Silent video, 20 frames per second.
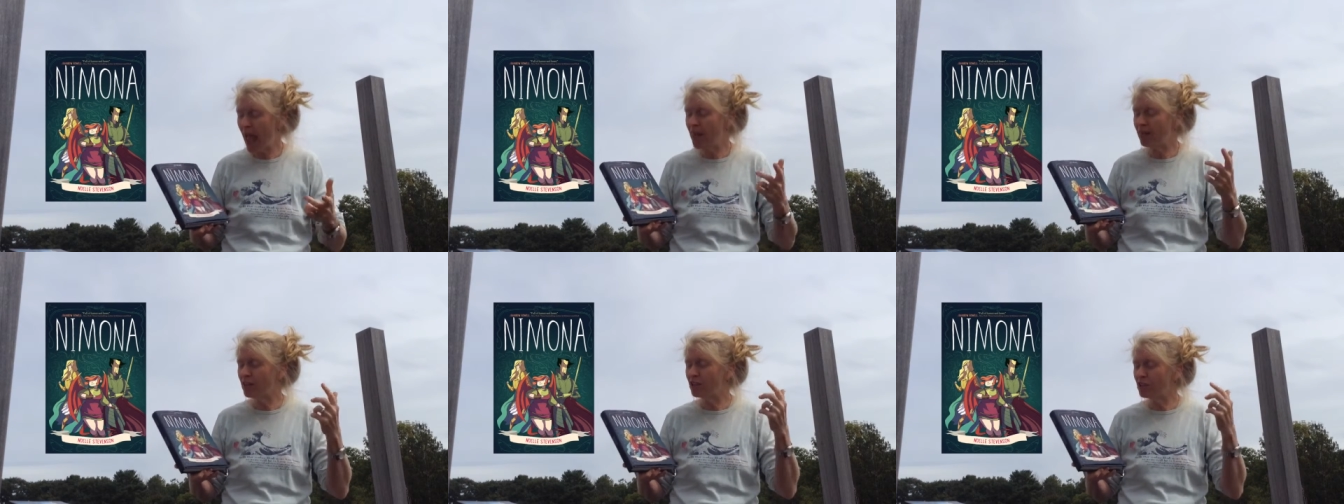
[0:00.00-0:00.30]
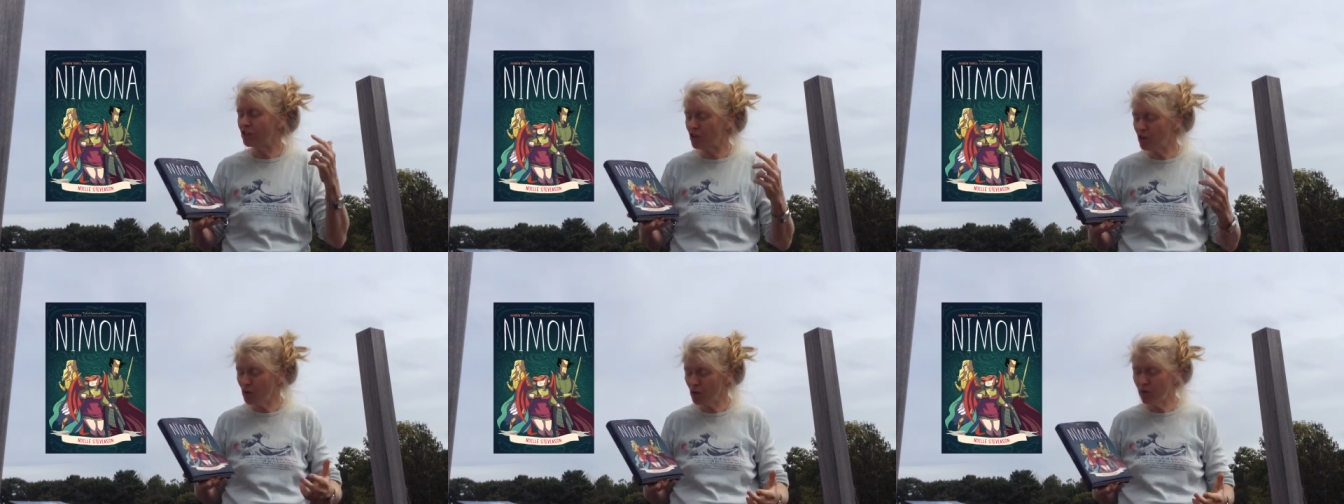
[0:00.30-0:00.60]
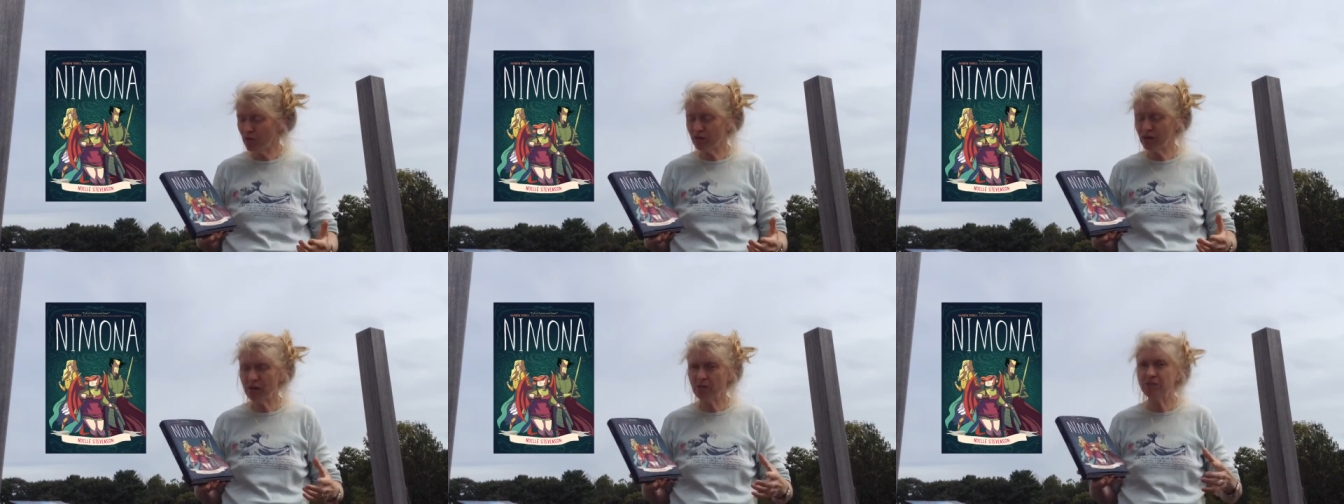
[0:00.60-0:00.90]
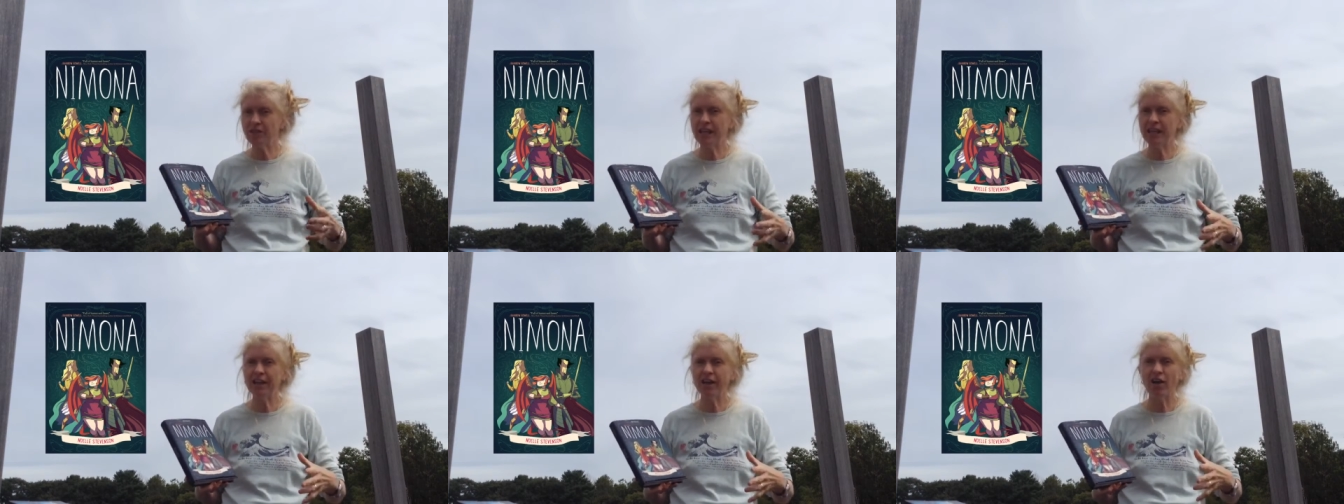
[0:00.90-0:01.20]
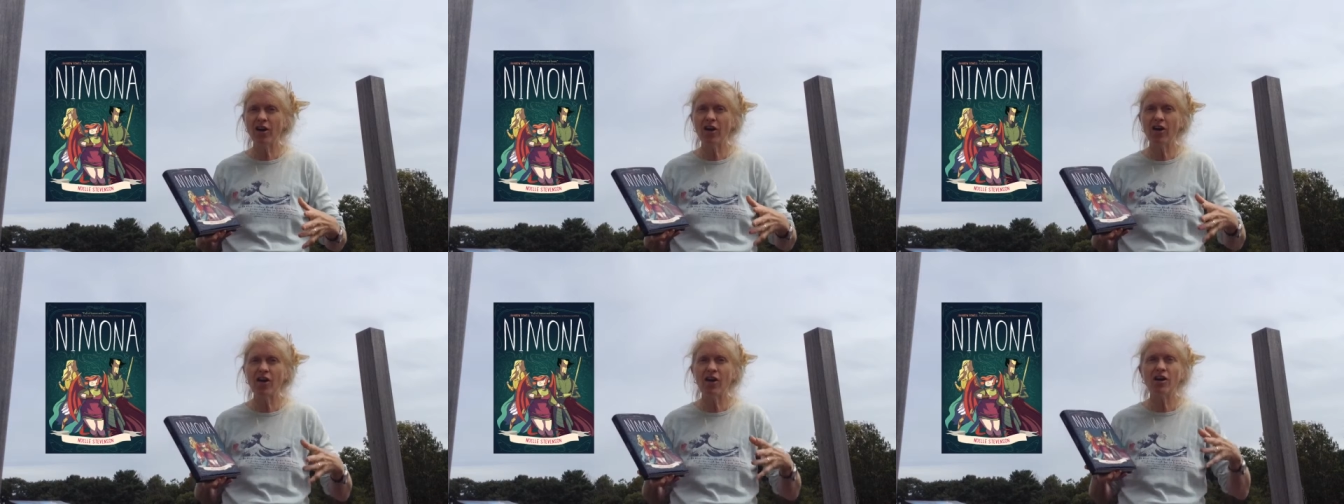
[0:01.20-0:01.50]
and the two of them take
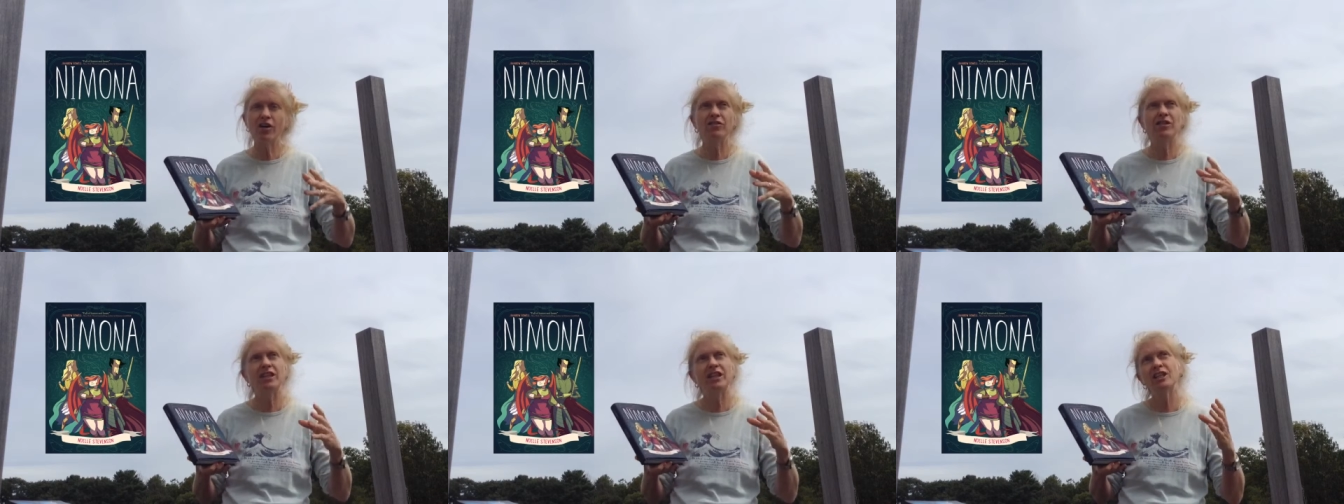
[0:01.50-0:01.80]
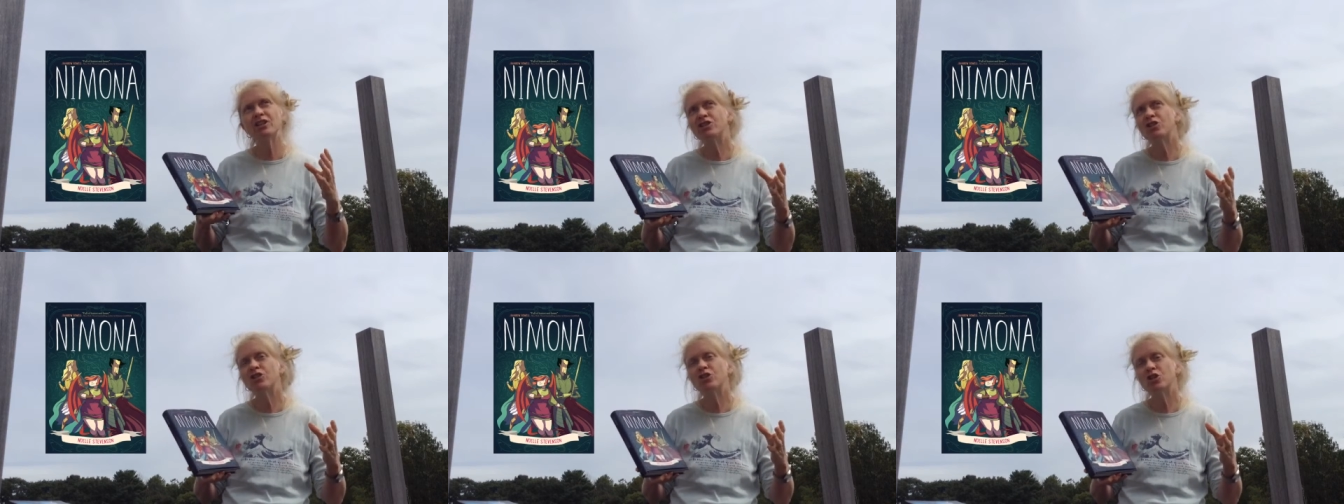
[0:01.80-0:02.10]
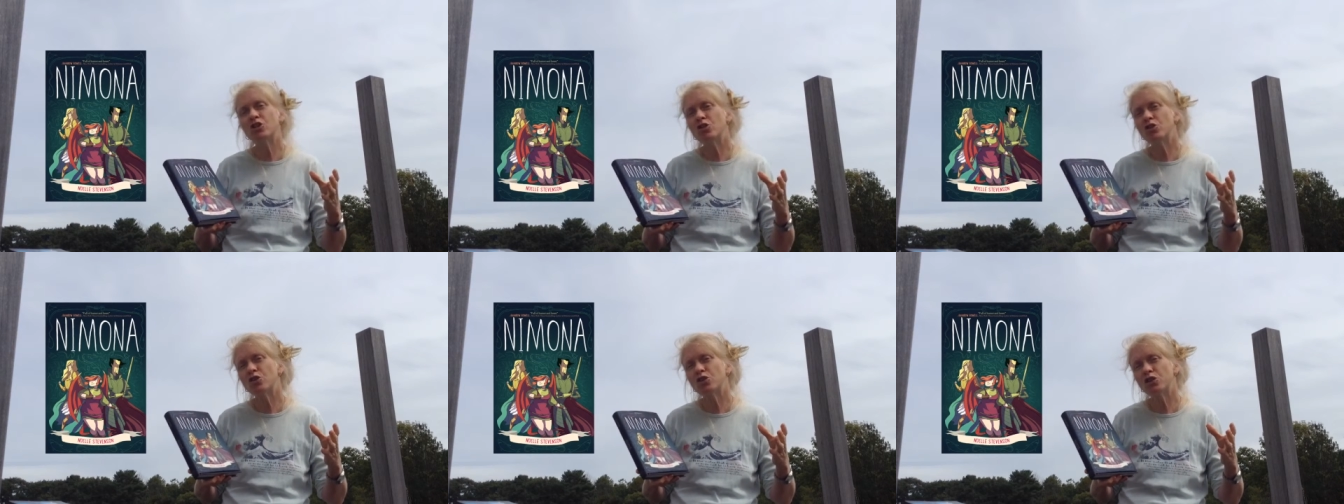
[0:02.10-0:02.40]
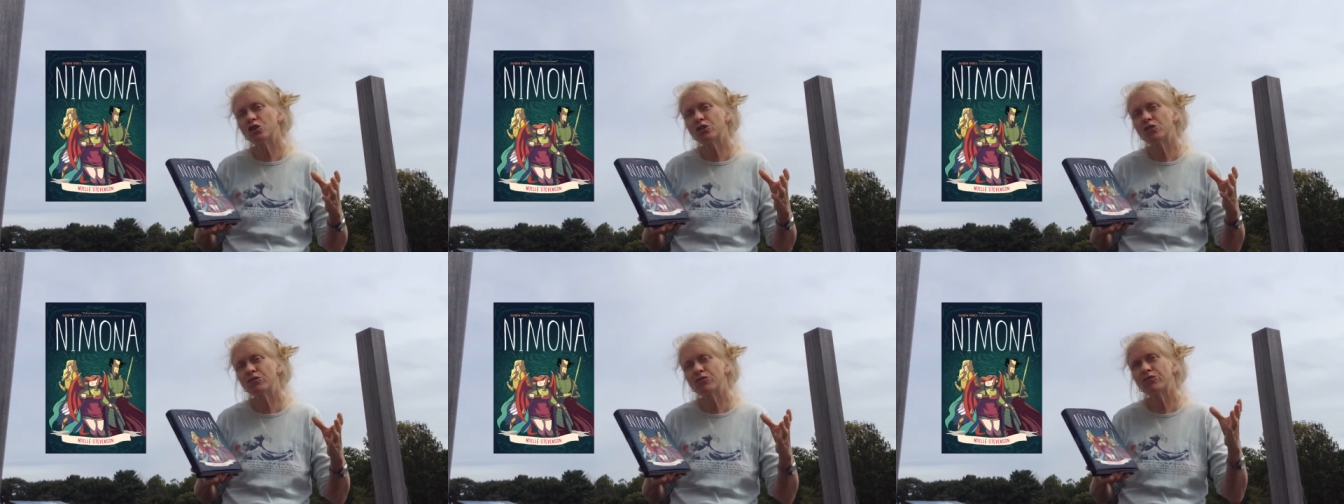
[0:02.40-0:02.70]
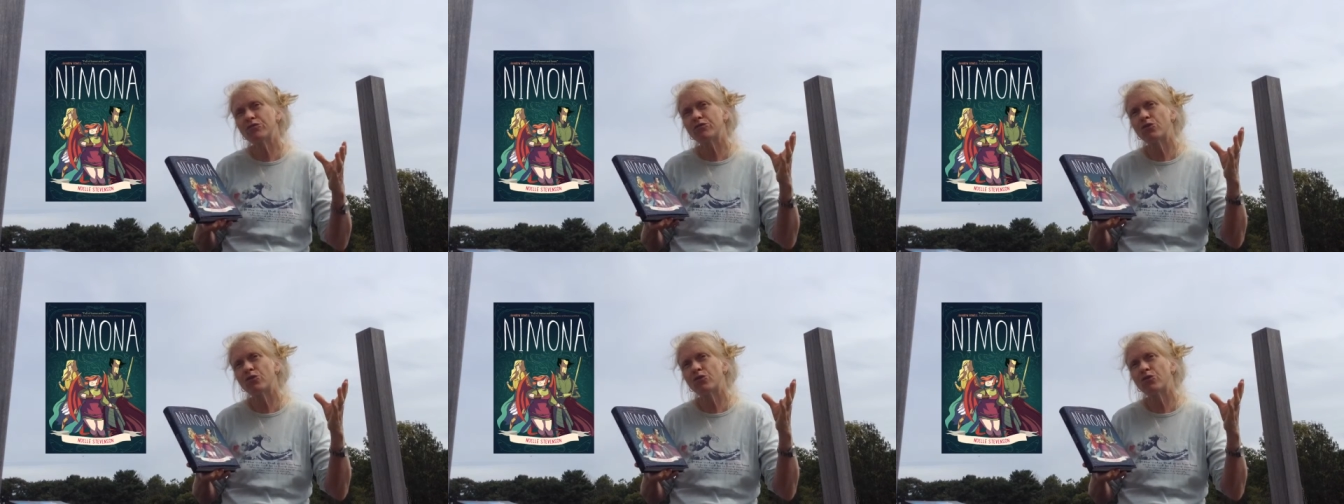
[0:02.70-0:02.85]
on the Institution